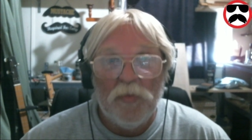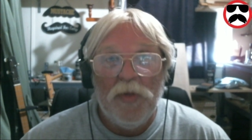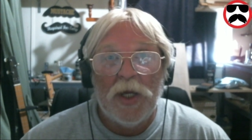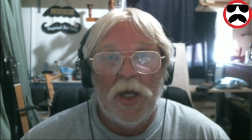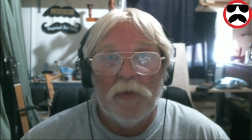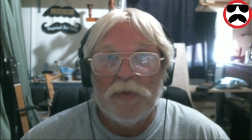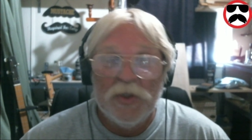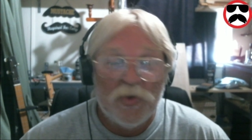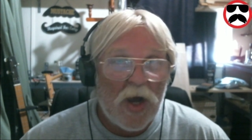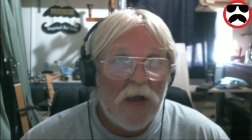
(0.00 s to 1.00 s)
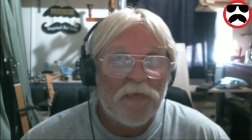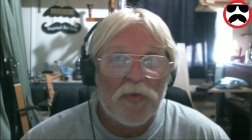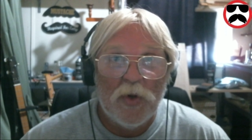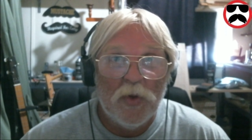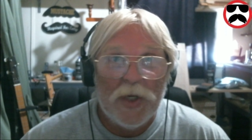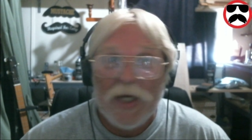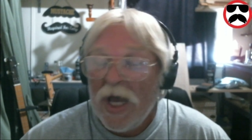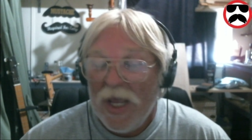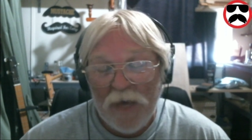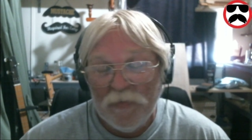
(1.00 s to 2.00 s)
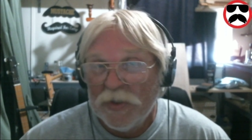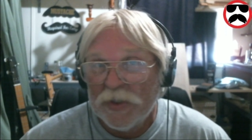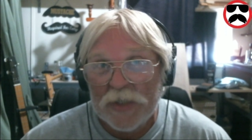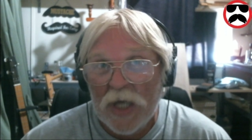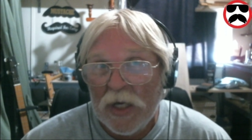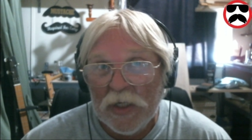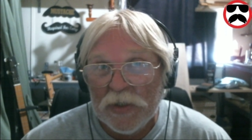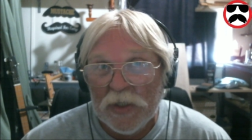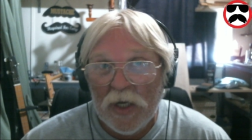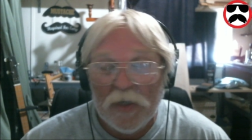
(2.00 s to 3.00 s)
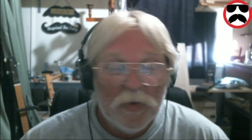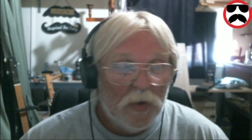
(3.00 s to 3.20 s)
pickup to drive through it. I haven't decided yet.